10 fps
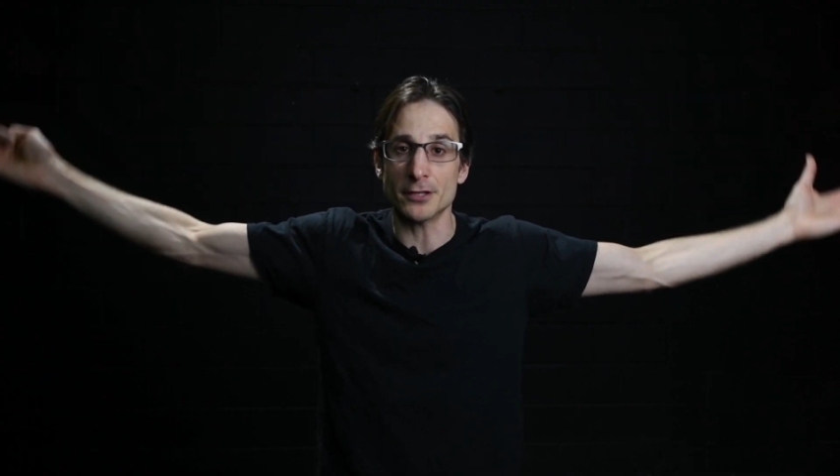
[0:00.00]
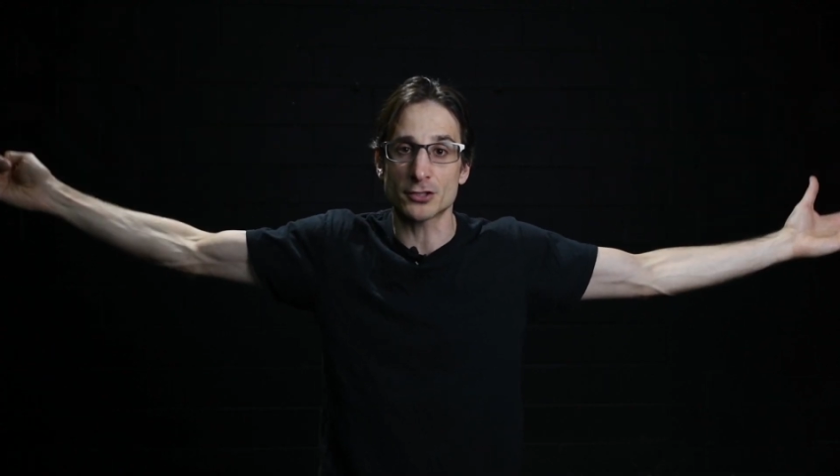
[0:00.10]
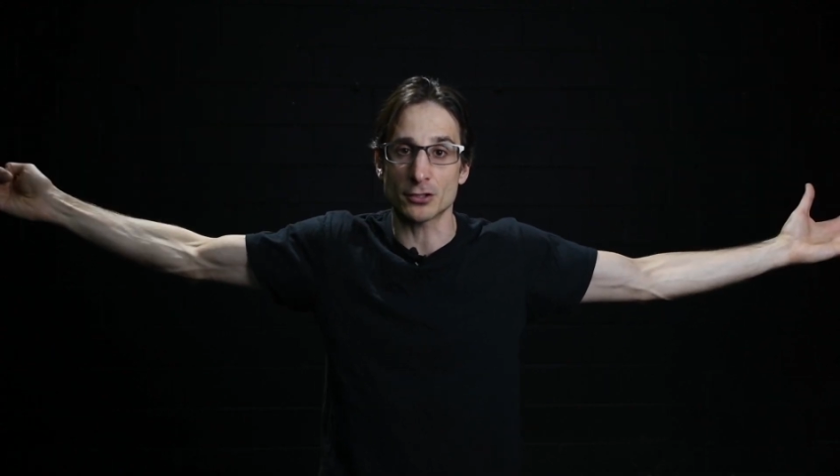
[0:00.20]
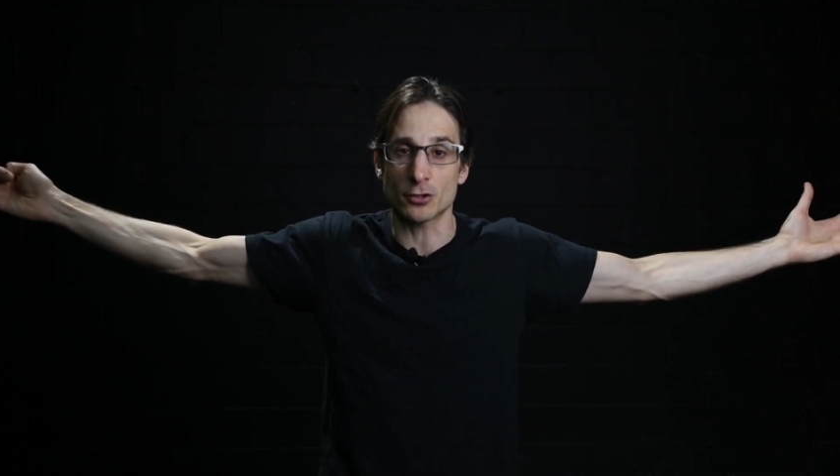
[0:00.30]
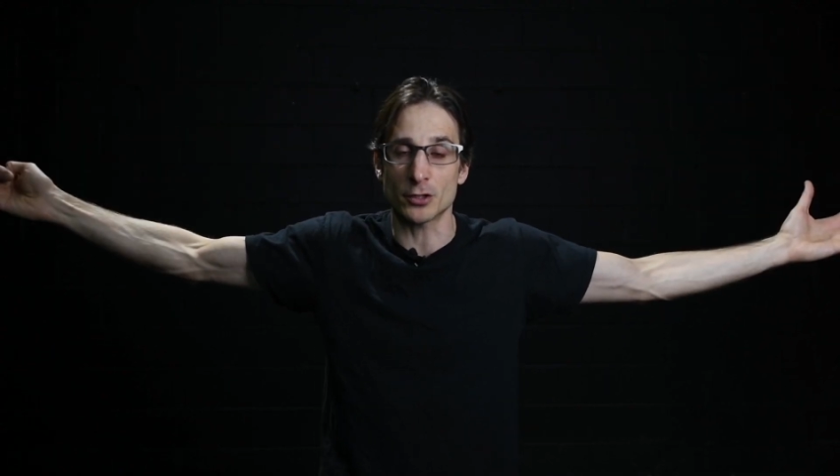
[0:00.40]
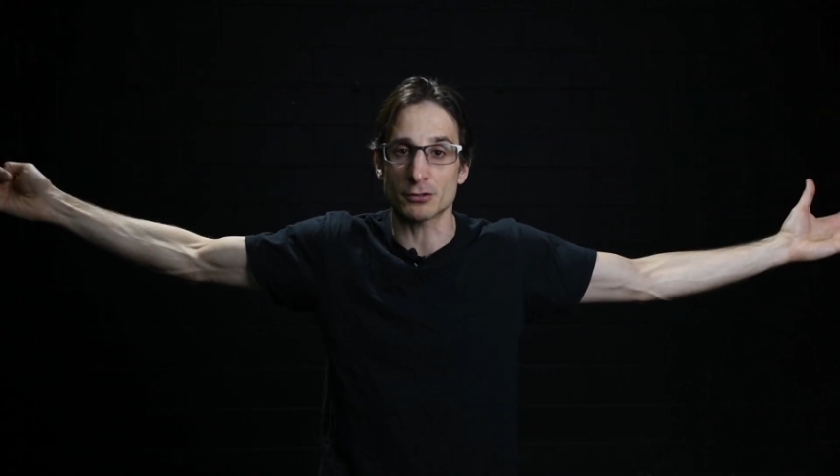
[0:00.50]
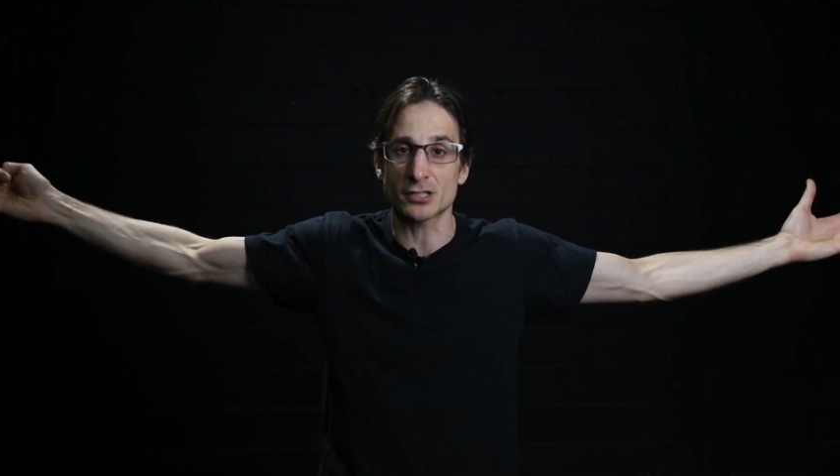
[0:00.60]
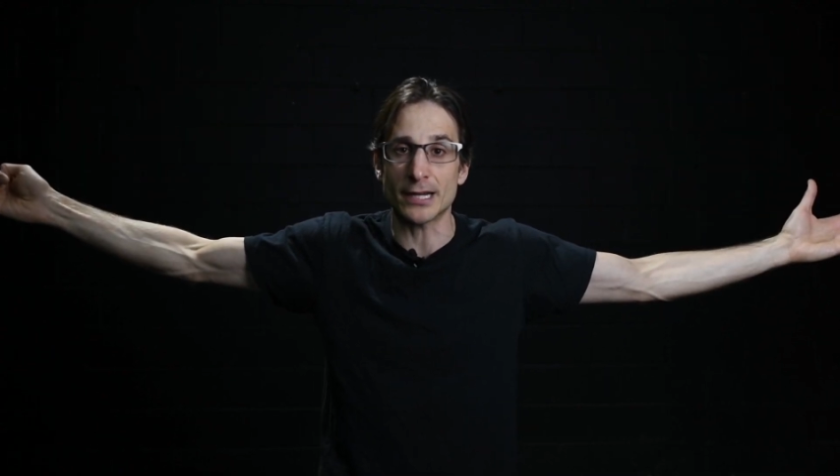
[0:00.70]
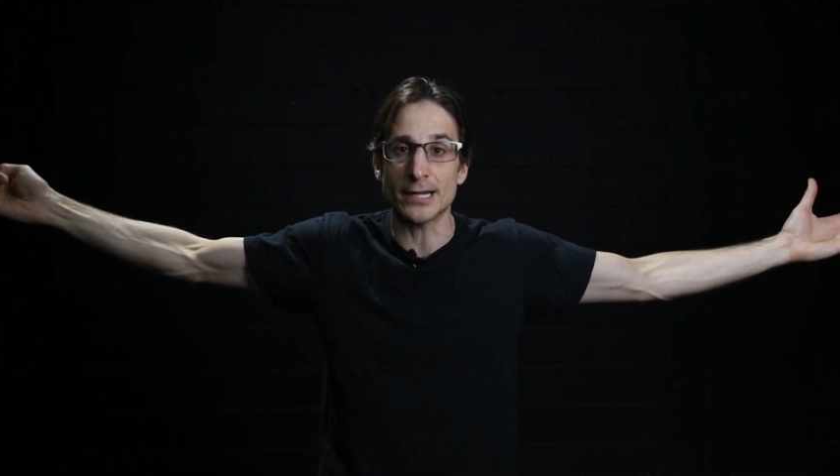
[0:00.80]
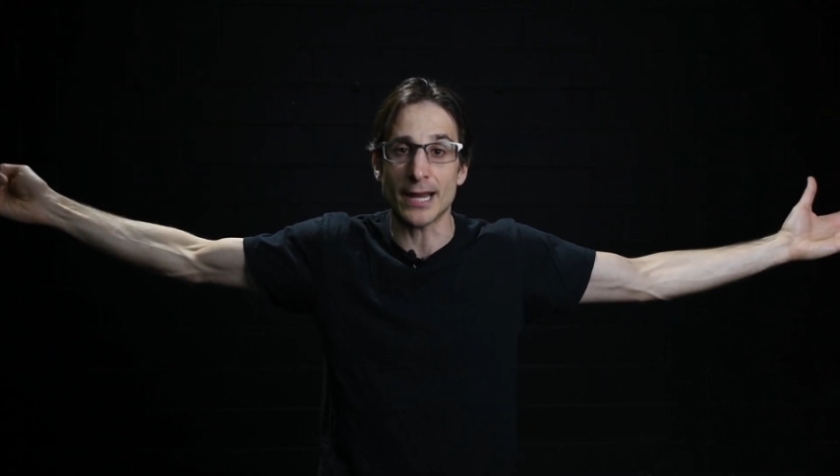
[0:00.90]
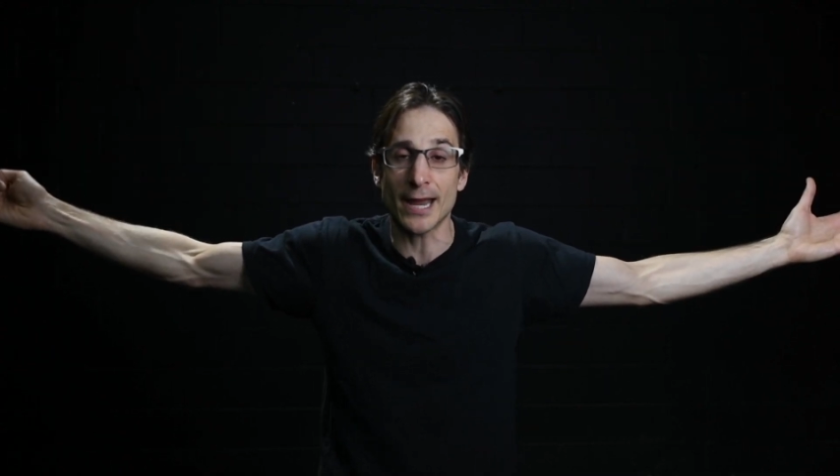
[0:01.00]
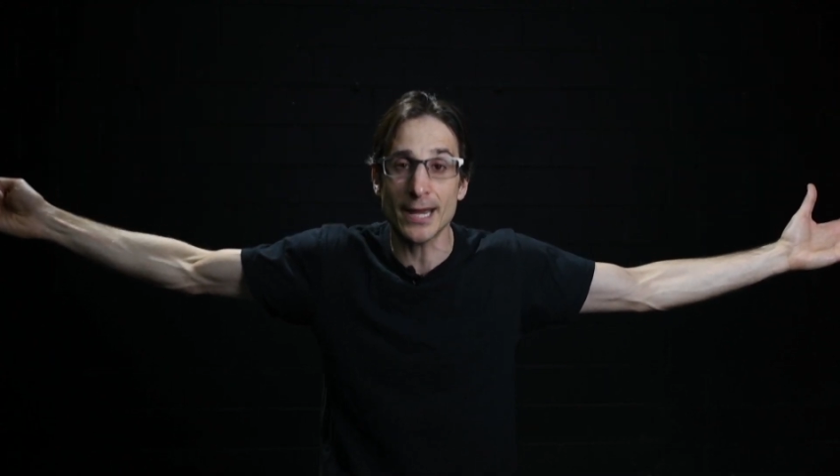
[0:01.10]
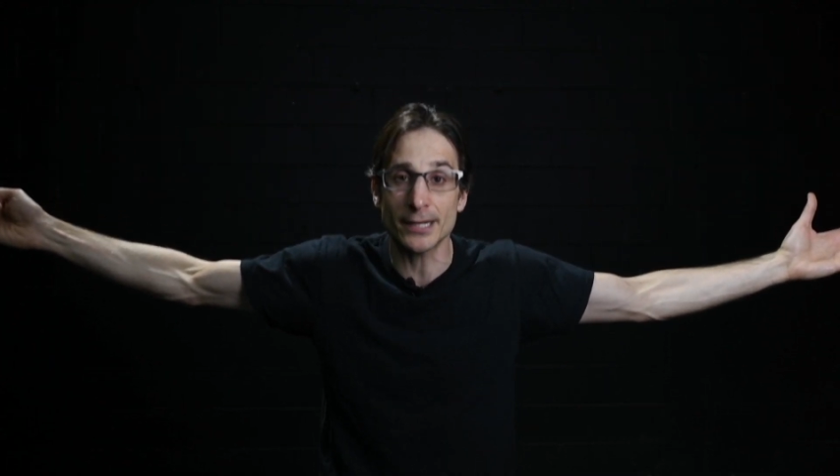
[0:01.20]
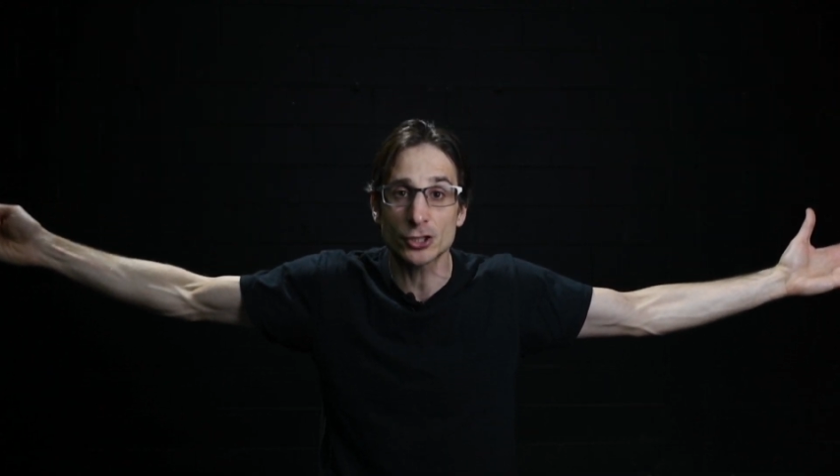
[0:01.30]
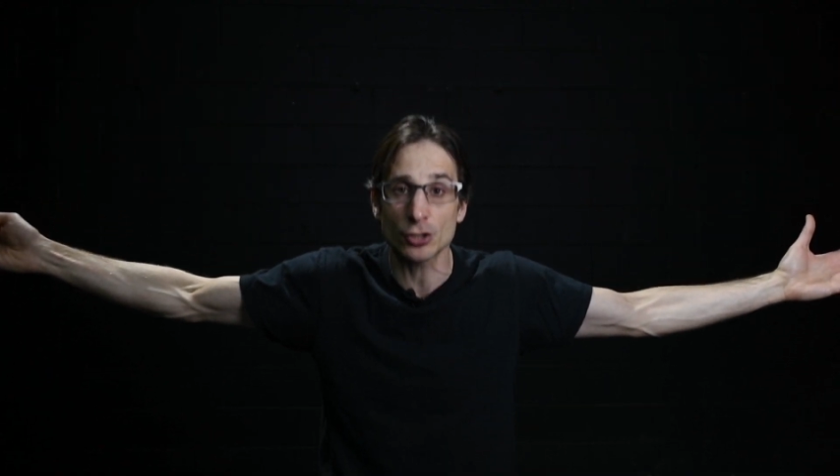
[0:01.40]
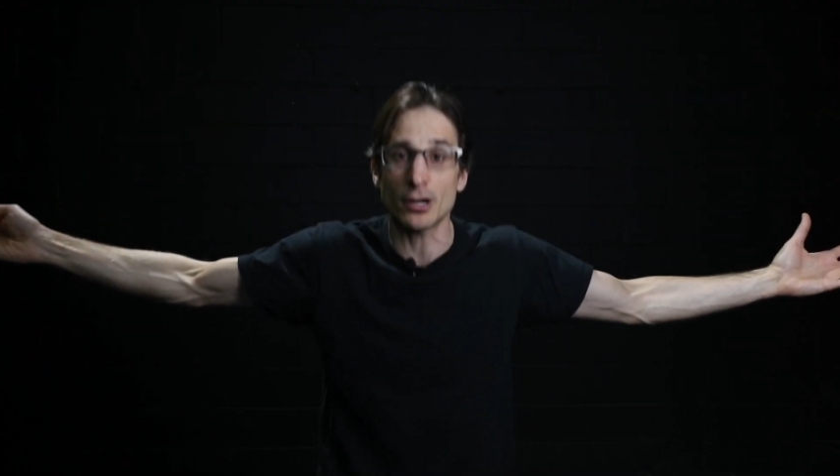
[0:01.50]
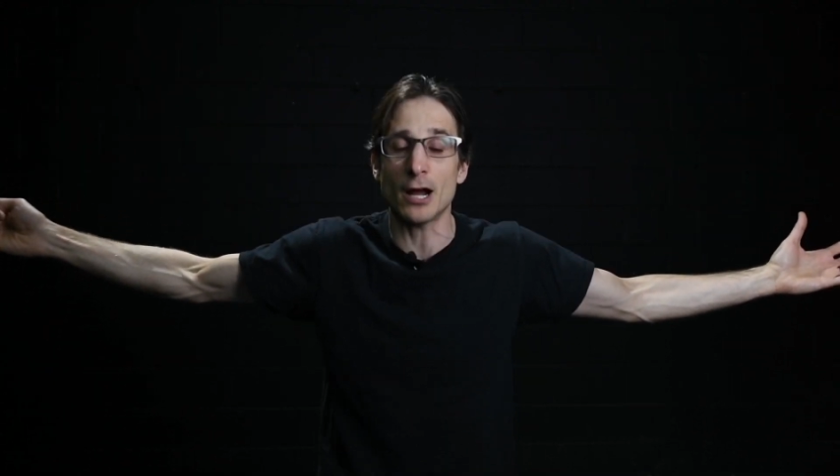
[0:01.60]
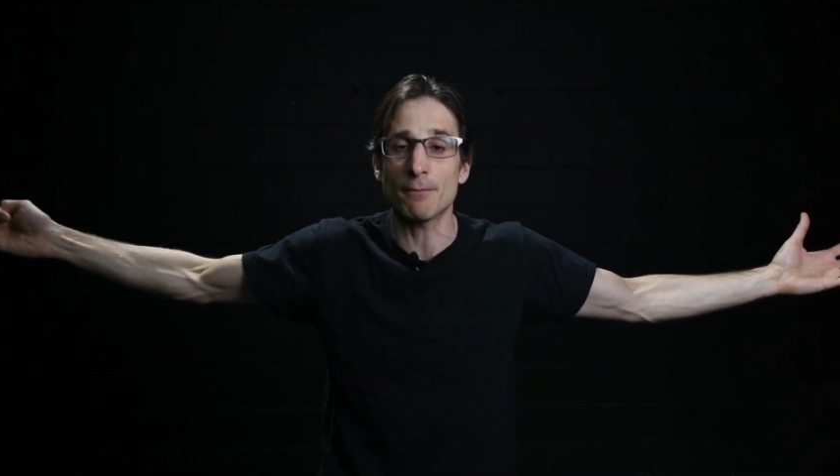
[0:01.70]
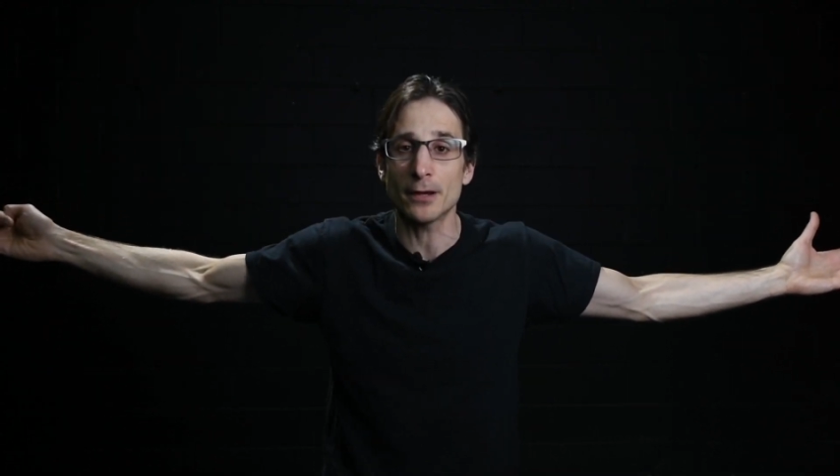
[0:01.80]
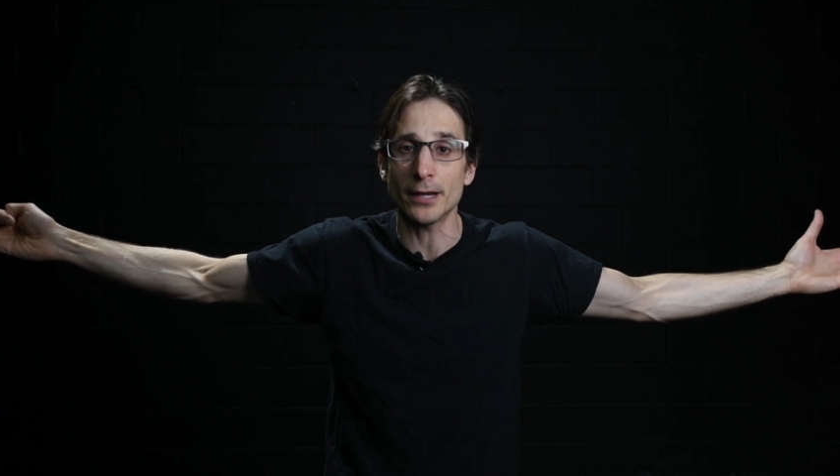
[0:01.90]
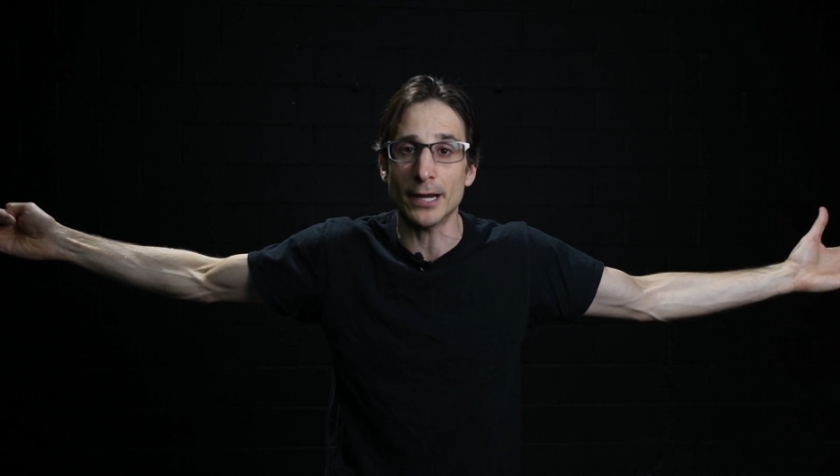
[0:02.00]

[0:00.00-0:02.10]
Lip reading: this. You're going to a site, and he showed up,